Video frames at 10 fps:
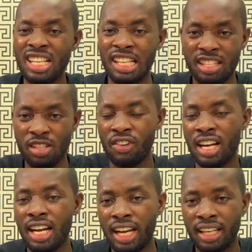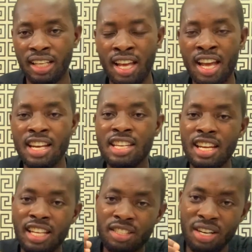State is very high. The
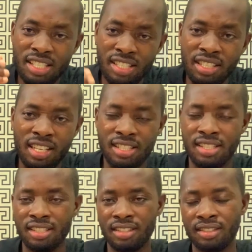literacy rate.